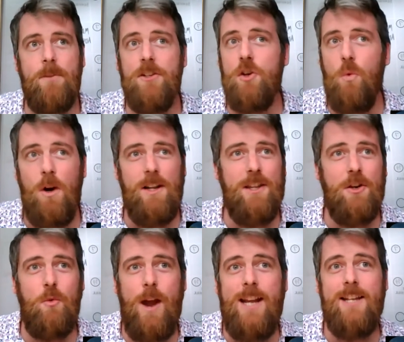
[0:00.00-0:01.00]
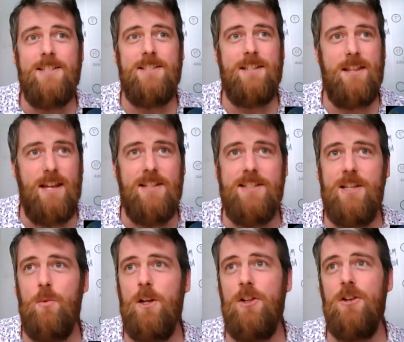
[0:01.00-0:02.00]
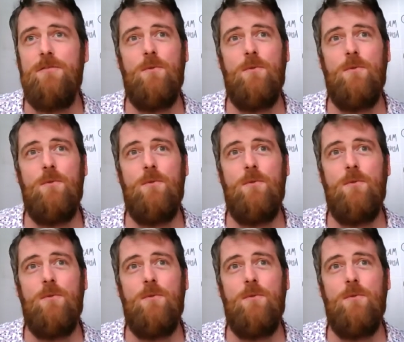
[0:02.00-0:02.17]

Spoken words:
So one of the greatest things that we look